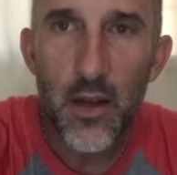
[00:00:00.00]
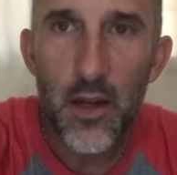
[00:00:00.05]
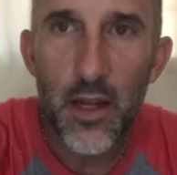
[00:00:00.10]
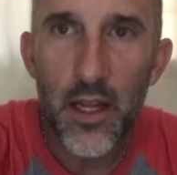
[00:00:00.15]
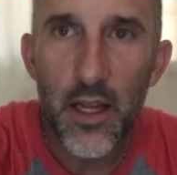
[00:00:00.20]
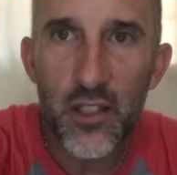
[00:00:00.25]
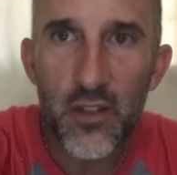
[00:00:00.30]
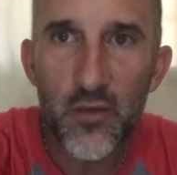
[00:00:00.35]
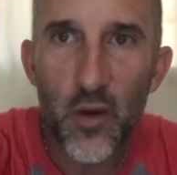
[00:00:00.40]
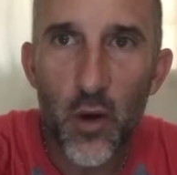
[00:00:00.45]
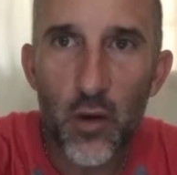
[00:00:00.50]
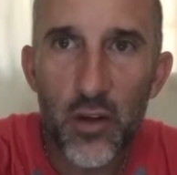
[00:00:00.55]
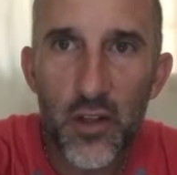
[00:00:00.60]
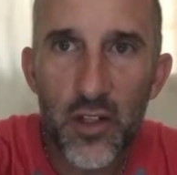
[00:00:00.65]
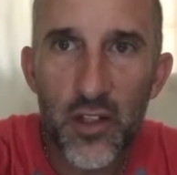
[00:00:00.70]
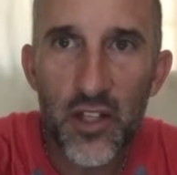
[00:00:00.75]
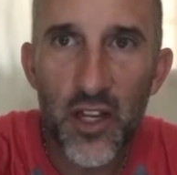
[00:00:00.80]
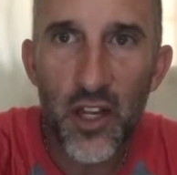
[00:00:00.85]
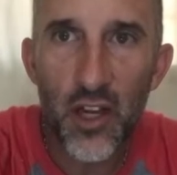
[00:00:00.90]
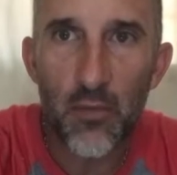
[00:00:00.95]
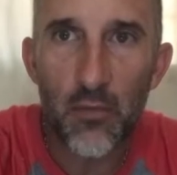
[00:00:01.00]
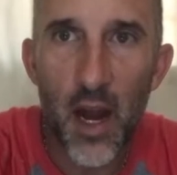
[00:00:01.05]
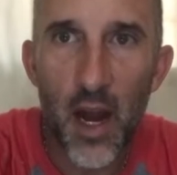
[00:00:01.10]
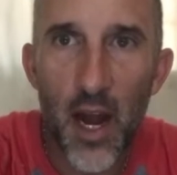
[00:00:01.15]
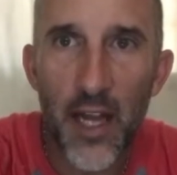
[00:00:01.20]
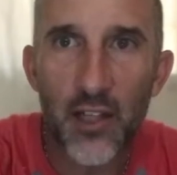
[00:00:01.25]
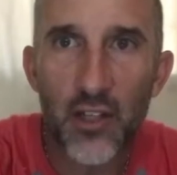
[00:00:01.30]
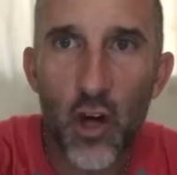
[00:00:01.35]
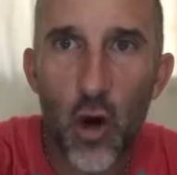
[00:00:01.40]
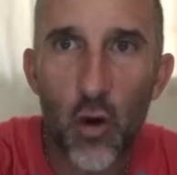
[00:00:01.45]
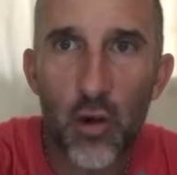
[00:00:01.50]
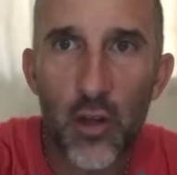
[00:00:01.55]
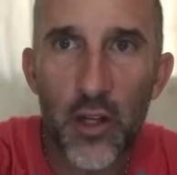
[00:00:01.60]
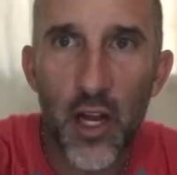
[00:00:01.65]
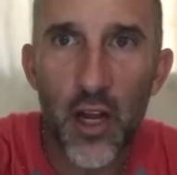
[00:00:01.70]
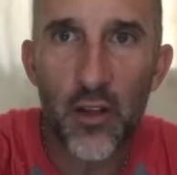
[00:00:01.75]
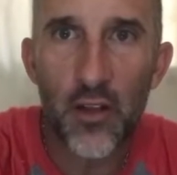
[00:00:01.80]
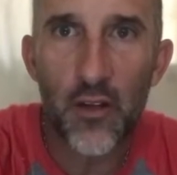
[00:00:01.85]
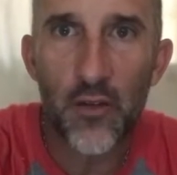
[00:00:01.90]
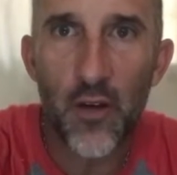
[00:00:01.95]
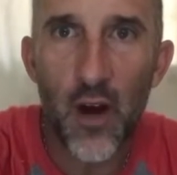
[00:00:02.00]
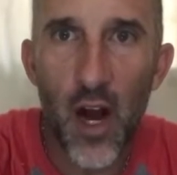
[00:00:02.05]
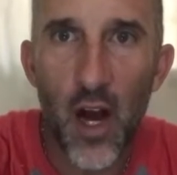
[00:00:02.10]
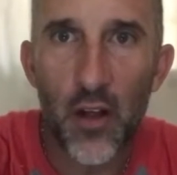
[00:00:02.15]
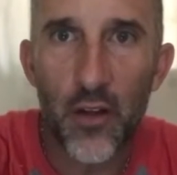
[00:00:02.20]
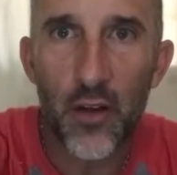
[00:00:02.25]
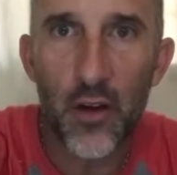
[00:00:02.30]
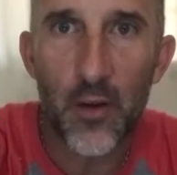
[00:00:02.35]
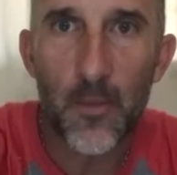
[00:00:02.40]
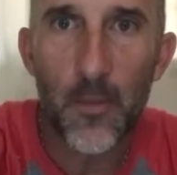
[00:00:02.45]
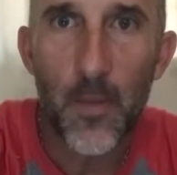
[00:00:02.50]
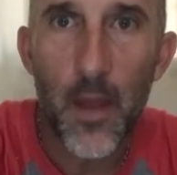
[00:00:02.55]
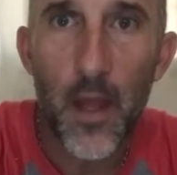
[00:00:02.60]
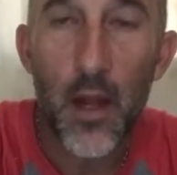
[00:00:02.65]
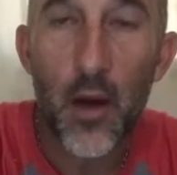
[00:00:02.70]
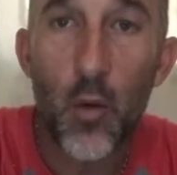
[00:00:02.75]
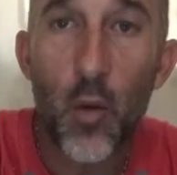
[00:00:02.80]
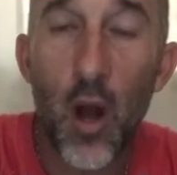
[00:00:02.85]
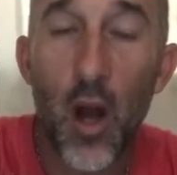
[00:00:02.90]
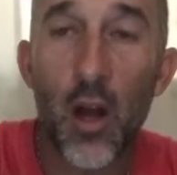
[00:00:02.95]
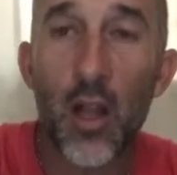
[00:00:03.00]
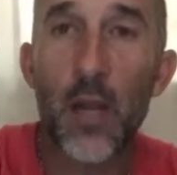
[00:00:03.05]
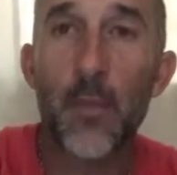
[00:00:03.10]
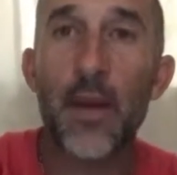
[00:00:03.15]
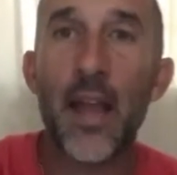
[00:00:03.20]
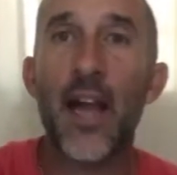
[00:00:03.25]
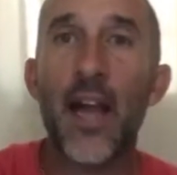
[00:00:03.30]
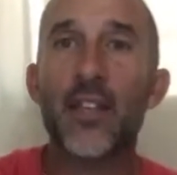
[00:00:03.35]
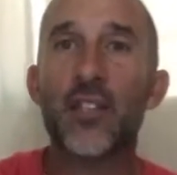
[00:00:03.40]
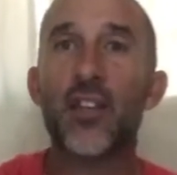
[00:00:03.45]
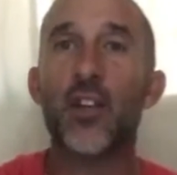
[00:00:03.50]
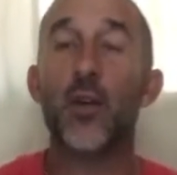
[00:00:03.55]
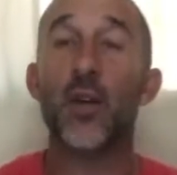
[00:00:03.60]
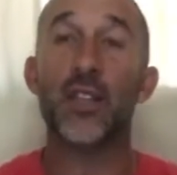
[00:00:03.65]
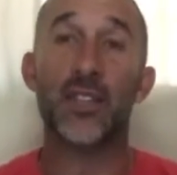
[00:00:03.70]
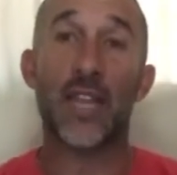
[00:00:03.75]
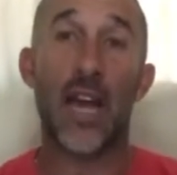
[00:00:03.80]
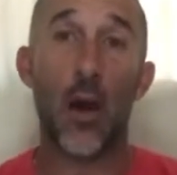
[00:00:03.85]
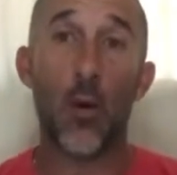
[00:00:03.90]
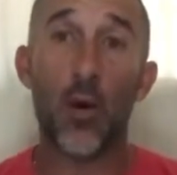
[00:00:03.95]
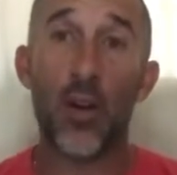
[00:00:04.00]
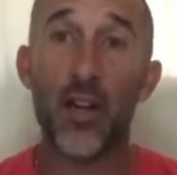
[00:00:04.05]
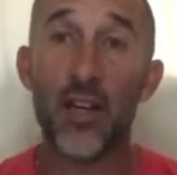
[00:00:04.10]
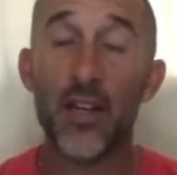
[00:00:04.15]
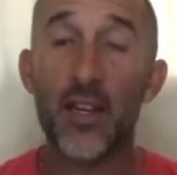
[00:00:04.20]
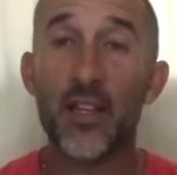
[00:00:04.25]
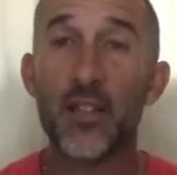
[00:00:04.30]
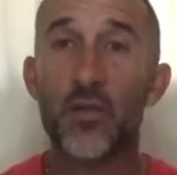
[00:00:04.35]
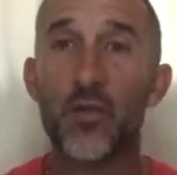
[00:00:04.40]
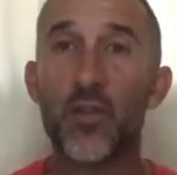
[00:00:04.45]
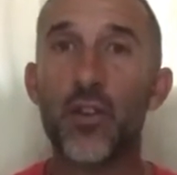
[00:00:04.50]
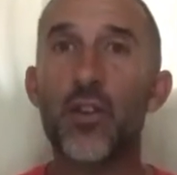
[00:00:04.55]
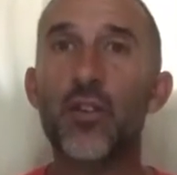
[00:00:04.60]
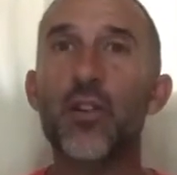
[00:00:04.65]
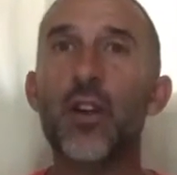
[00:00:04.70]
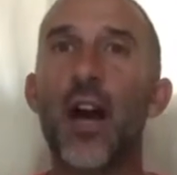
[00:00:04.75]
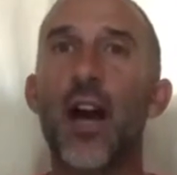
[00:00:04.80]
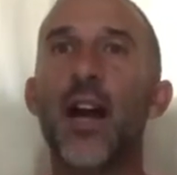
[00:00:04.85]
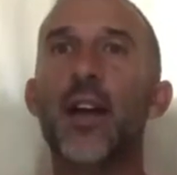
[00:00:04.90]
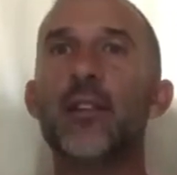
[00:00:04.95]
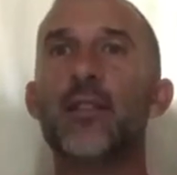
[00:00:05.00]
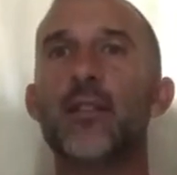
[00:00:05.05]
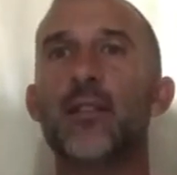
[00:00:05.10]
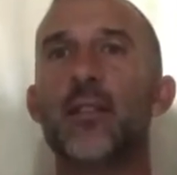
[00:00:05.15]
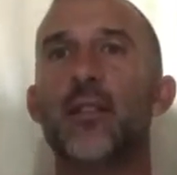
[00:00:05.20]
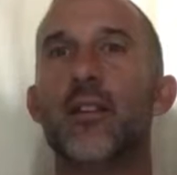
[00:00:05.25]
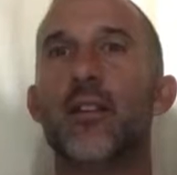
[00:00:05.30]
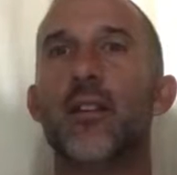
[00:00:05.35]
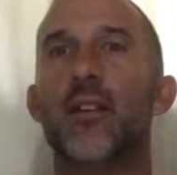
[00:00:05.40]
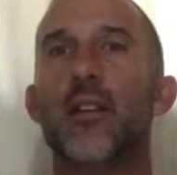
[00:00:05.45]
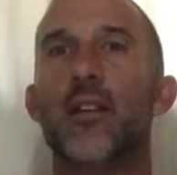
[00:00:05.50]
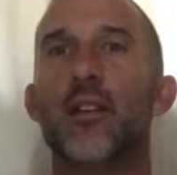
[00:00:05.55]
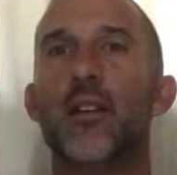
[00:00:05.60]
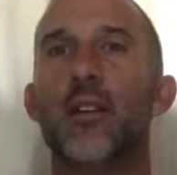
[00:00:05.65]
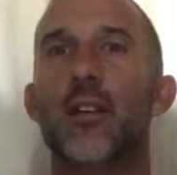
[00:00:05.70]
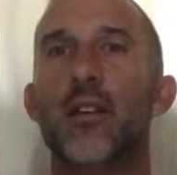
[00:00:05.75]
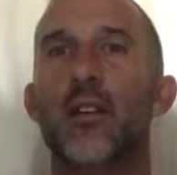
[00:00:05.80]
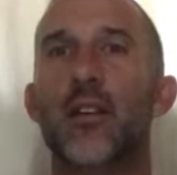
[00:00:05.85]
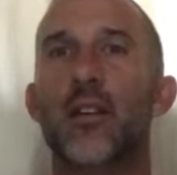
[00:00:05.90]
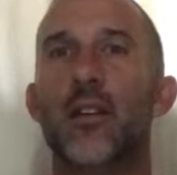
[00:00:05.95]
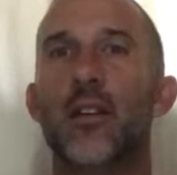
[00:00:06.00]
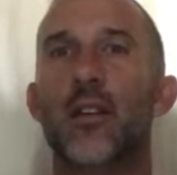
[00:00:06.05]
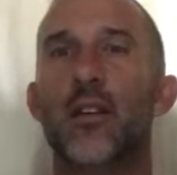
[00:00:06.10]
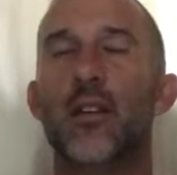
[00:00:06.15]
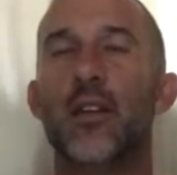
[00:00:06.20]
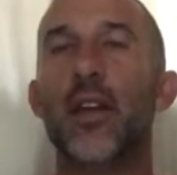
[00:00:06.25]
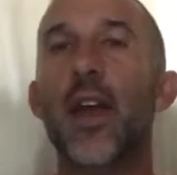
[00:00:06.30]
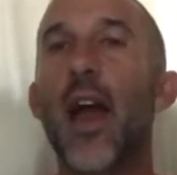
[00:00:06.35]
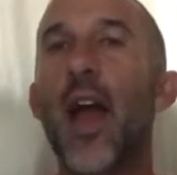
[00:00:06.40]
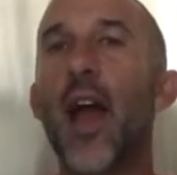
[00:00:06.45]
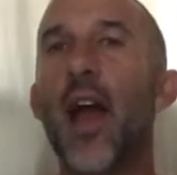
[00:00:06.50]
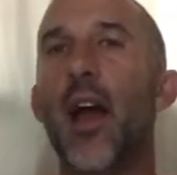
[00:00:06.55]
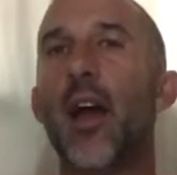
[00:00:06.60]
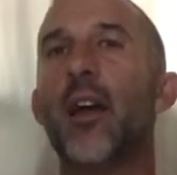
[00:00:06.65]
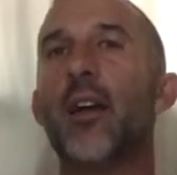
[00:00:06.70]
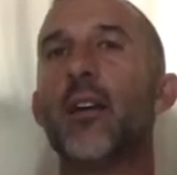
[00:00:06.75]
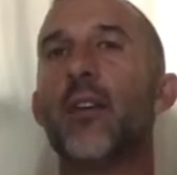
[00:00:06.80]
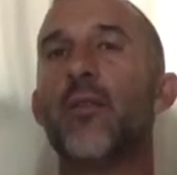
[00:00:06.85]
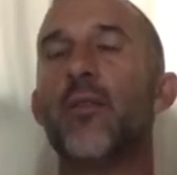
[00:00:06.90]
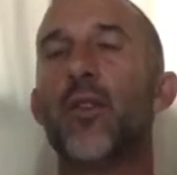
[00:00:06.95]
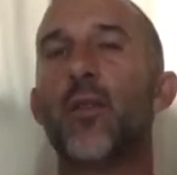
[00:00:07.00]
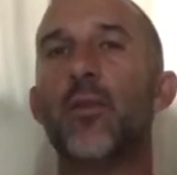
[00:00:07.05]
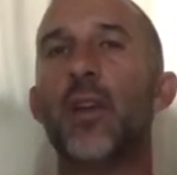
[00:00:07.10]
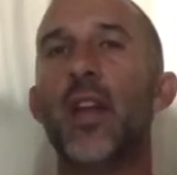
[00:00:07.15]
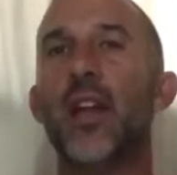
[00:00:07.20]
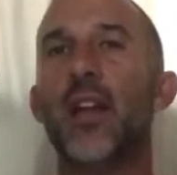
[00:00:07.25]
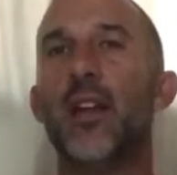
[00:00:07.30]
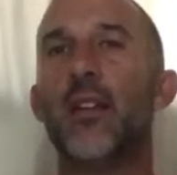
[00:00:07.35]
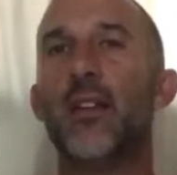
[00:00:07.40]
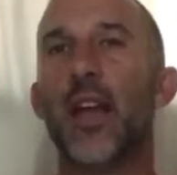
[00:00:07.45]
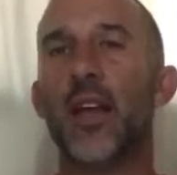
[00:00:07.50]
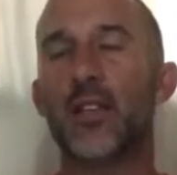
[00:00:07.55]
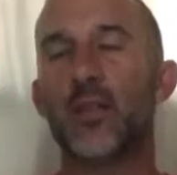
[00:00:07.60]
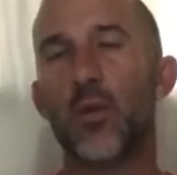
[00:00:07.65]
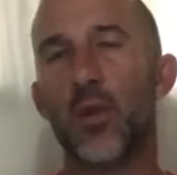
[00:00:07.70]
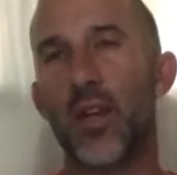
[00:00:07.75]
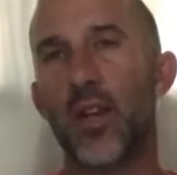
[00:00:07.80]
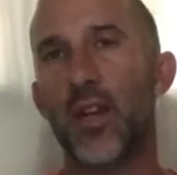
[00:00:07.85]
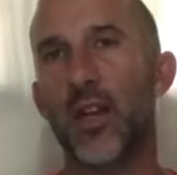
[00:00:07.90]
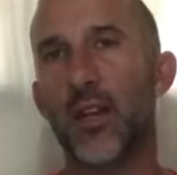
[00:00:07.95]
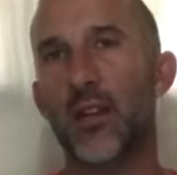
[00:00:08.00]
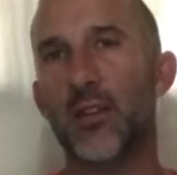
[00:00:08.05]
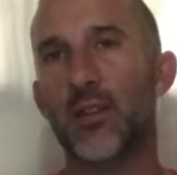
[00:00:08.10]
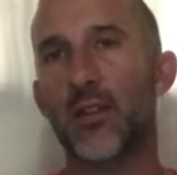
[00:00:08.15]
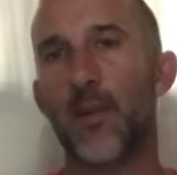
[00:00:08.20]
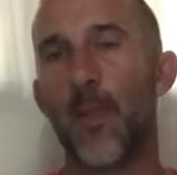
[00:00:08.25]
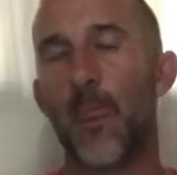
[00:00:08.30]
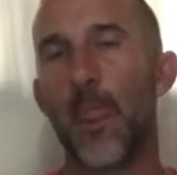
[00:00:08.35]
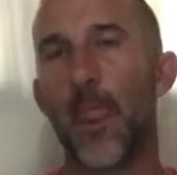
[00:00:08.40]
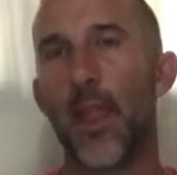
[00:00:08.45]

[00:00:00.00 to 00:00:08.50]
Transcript: It is focusing your mind totally on the Father. Well, let me ask you, is that what it is for you guys? Yeah, for me, that's what it is.